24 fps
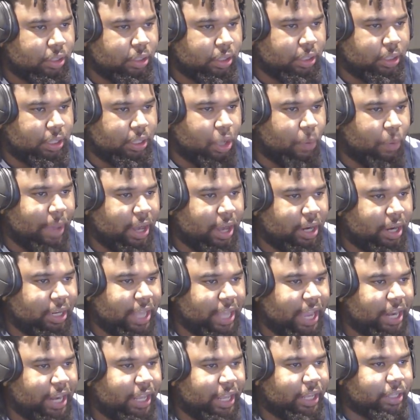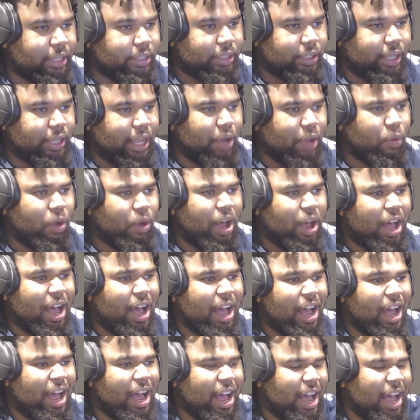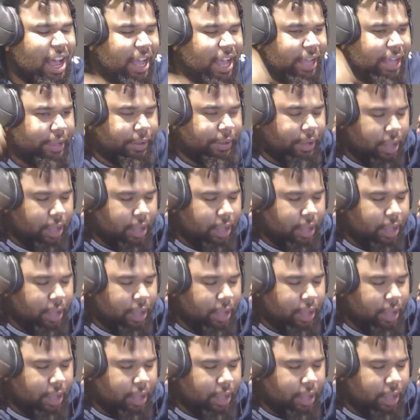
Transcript: Don't matter, KD. And one.